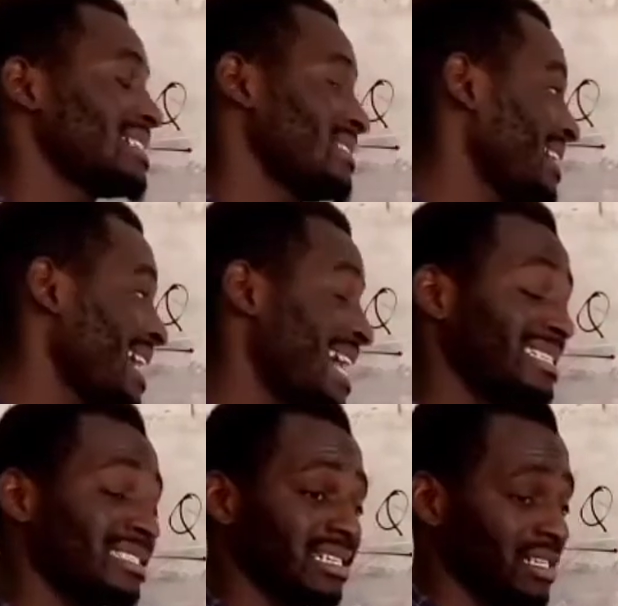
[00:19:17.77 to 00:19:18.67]
the
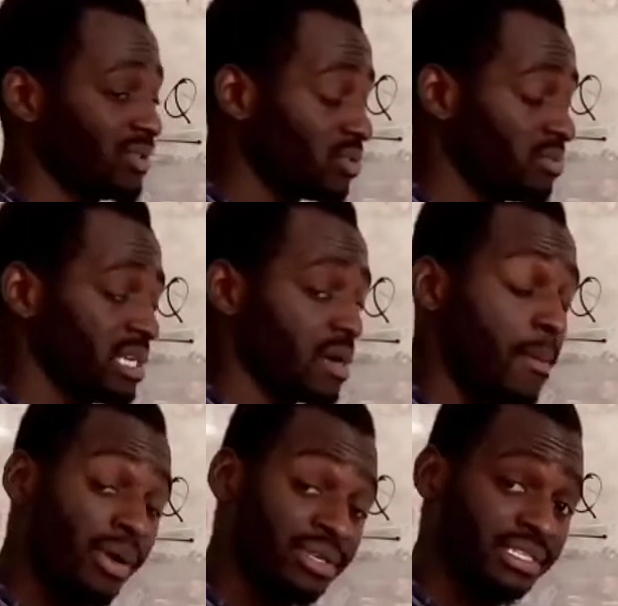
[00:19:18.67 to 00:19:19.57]
answer will be a
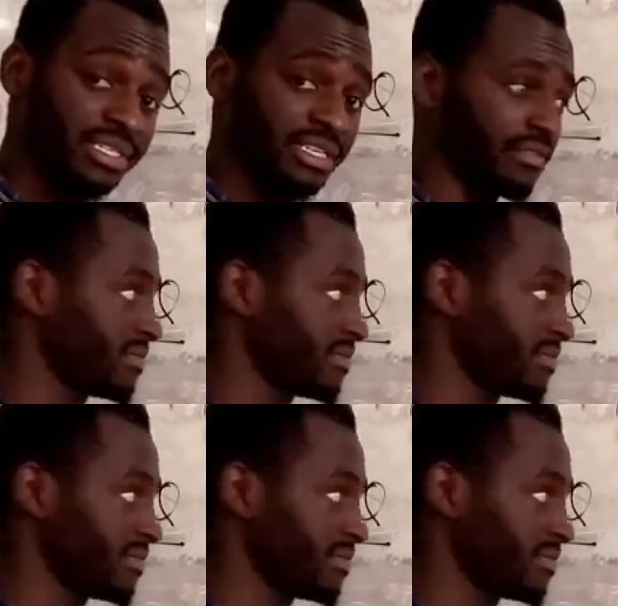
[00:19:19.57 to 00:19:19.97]
positive.